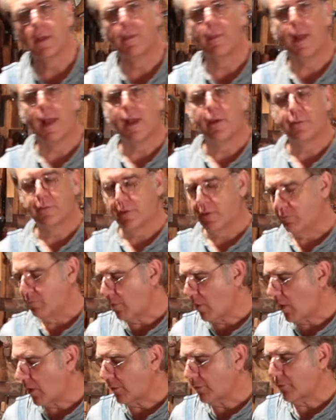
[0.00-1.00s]
Alaskan
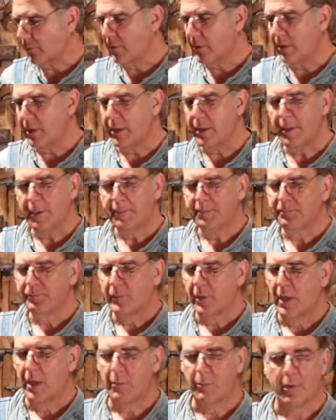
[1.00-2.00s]
Mark III,
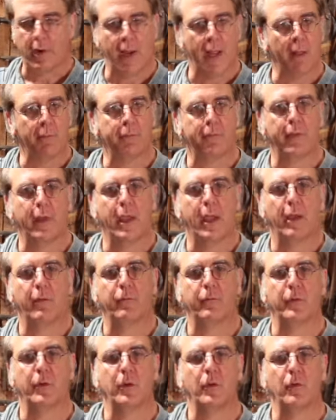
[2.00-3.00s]
and perhaps they
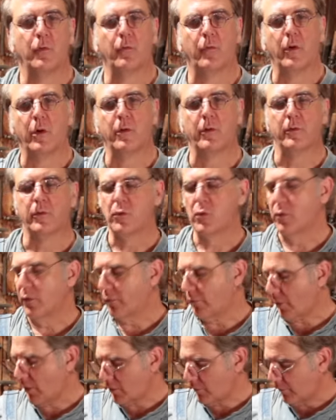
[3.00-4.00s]
have
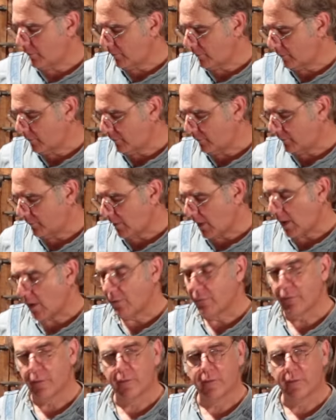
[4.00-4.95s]
newer versions out for